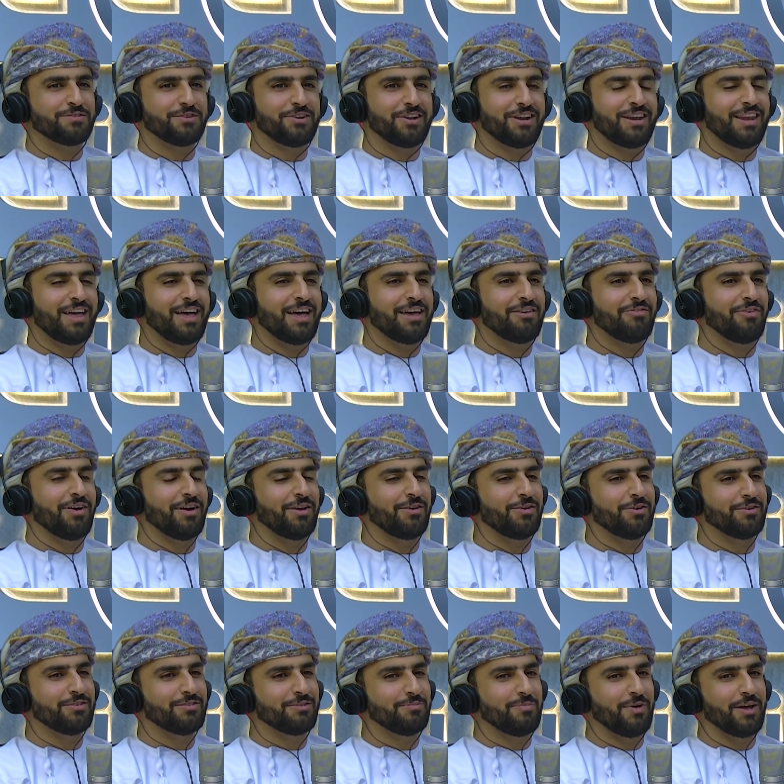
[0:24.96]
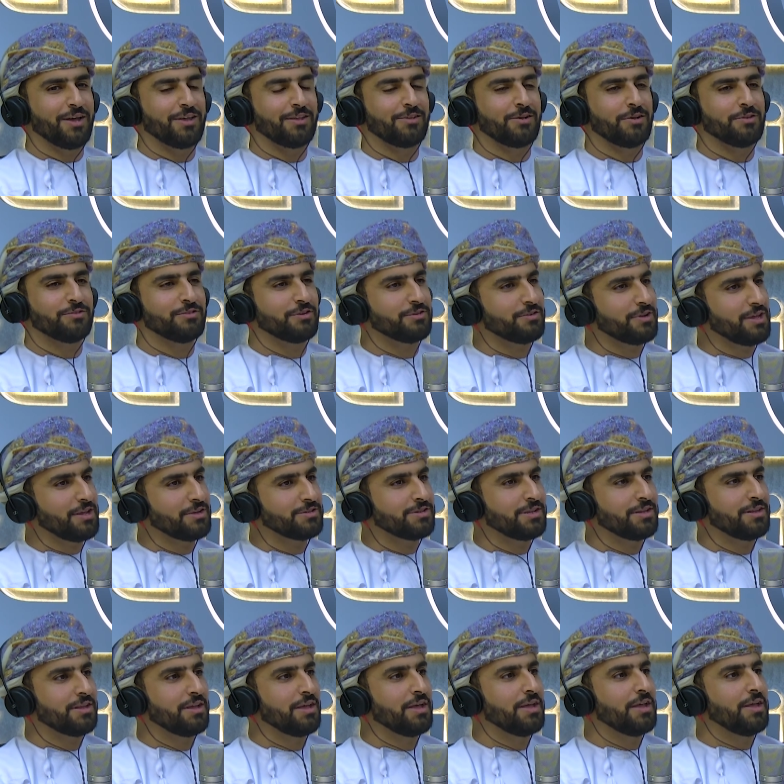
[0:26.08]
life. I lost my
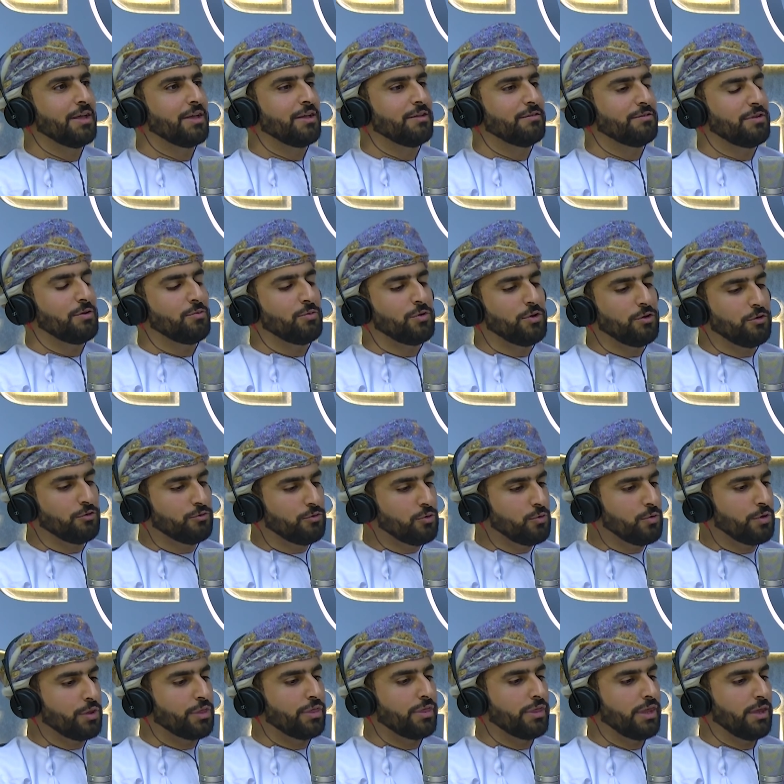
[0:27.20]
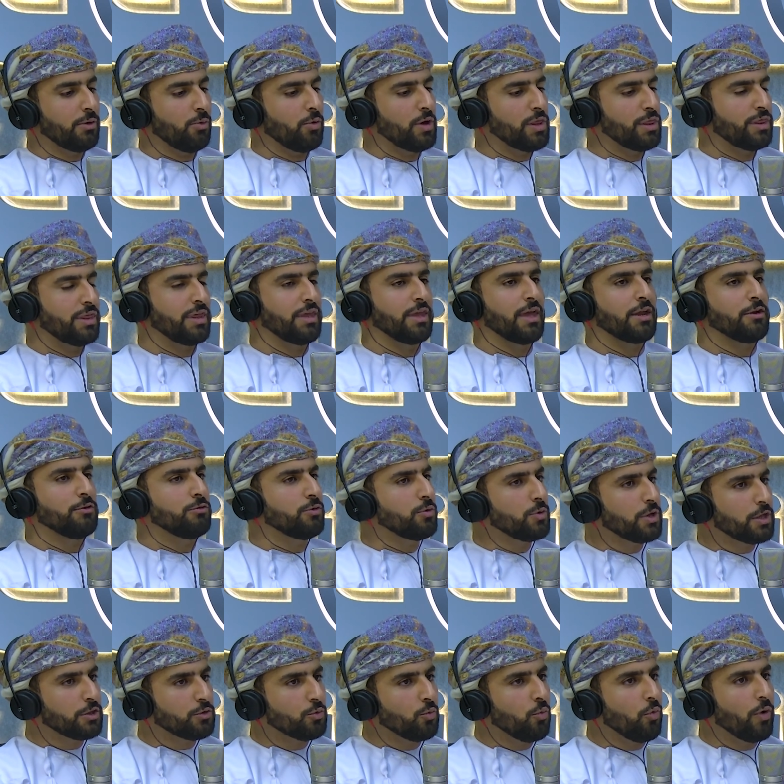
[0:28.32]
concentration. See, when you're doing one thing and you're doing
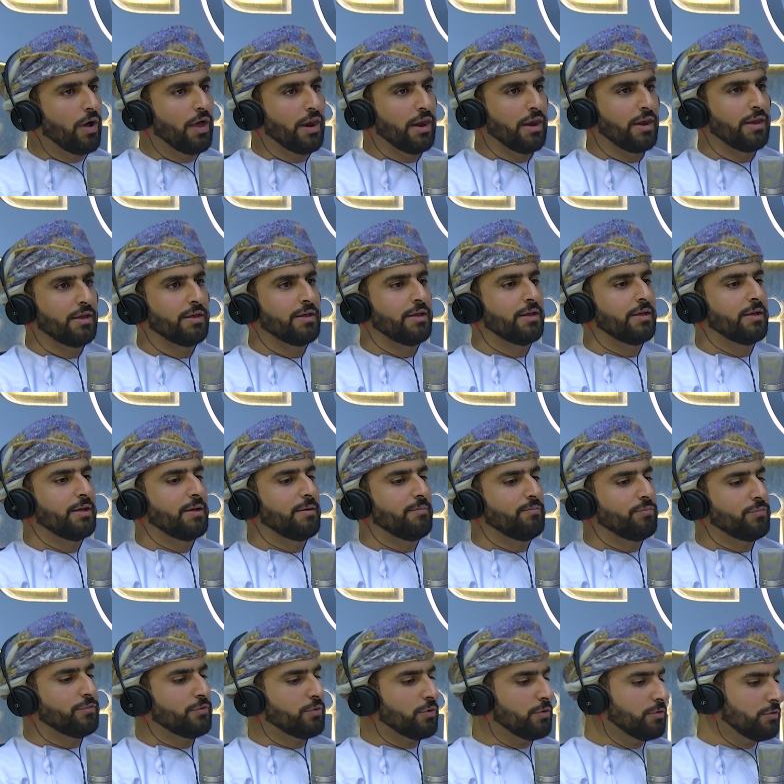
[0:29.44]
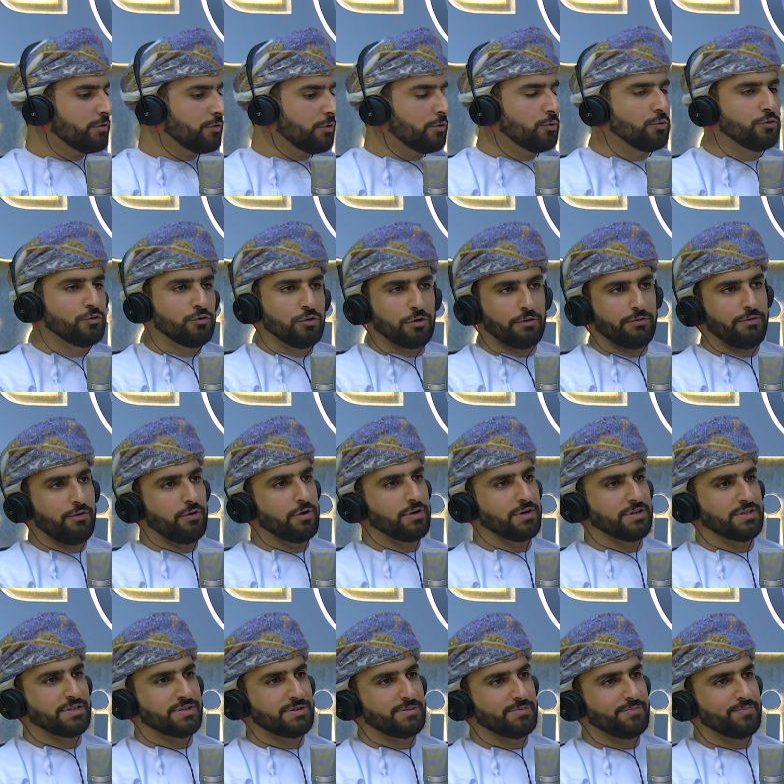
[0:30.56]
it well, don't lose your
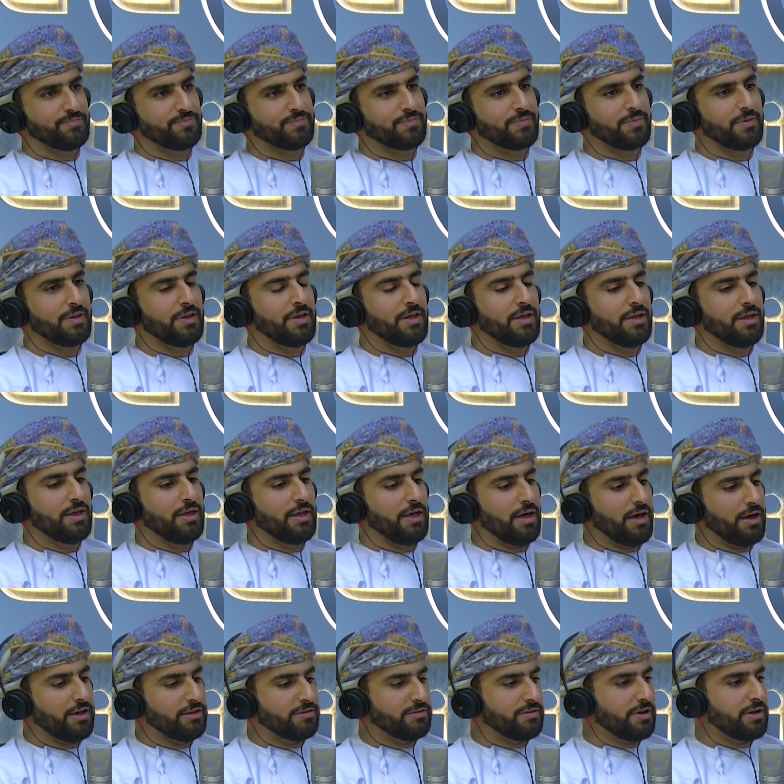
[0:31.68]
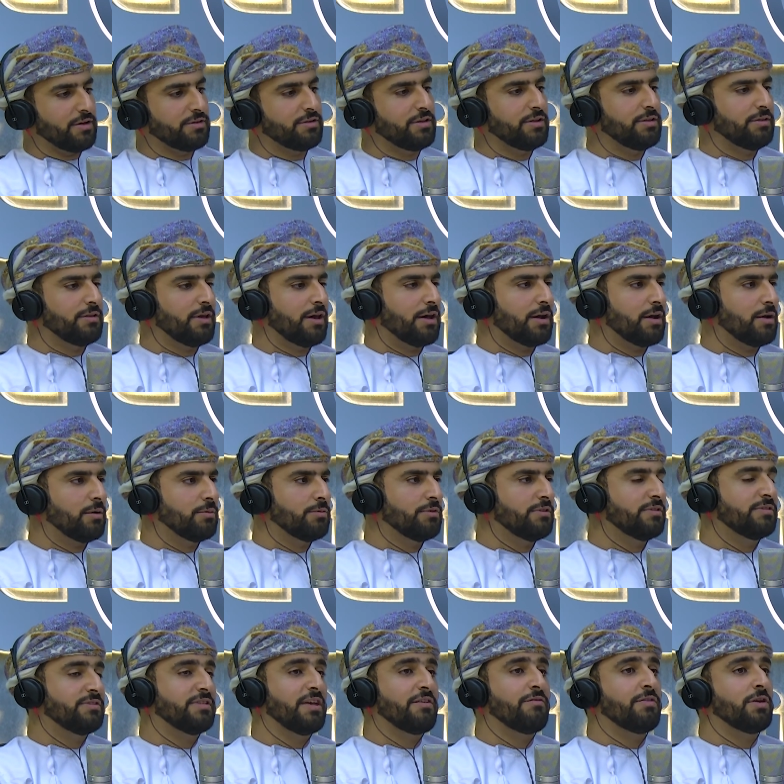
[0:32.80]
focus. I started around
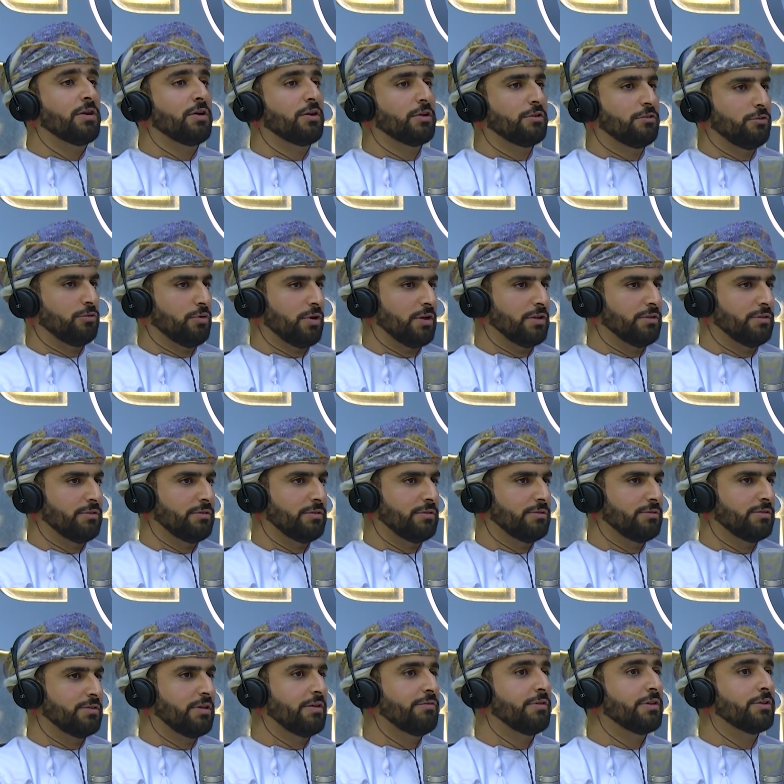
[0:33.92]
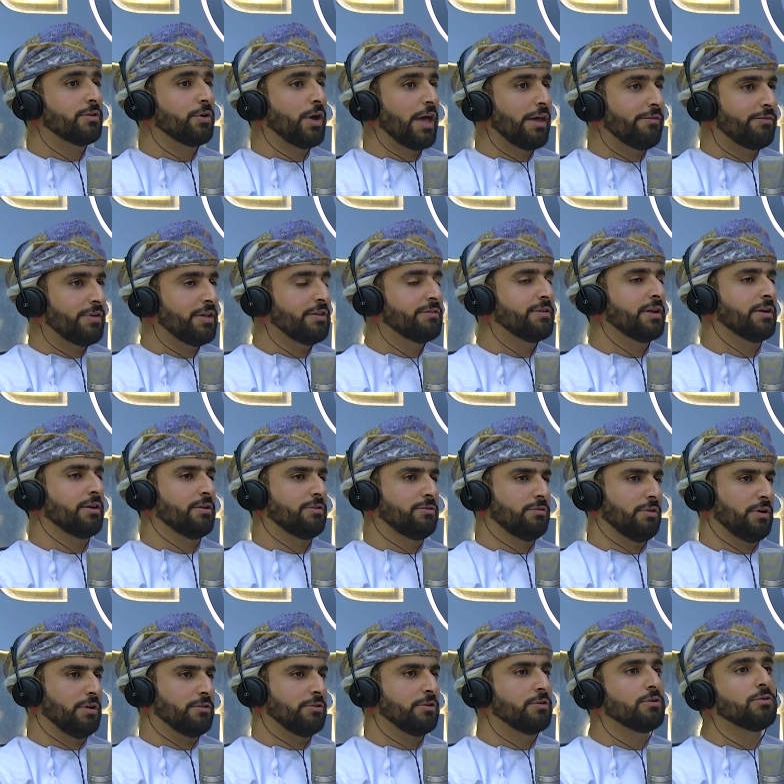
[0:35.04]
seven cafes and
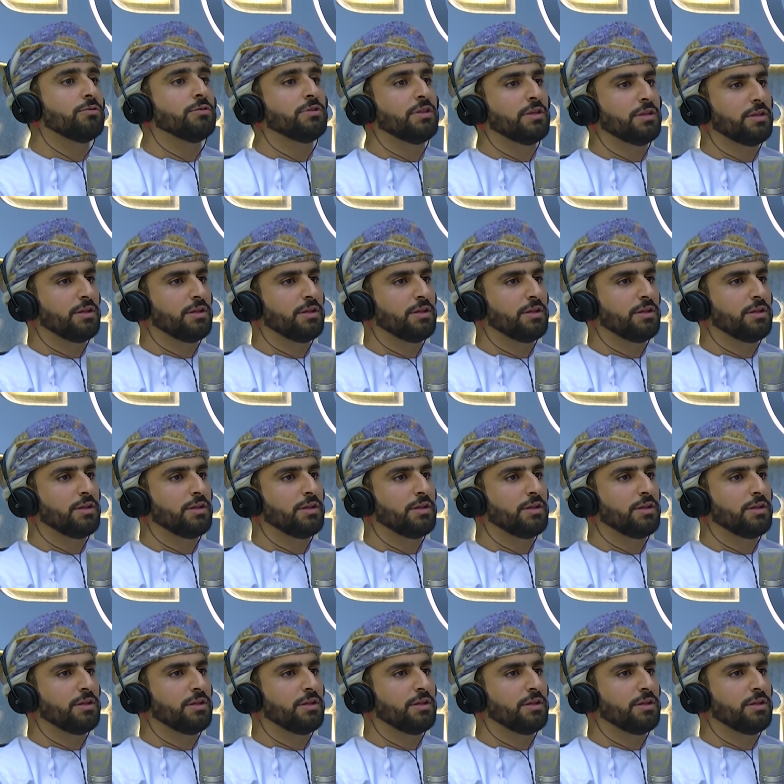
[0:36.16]
restaurants, including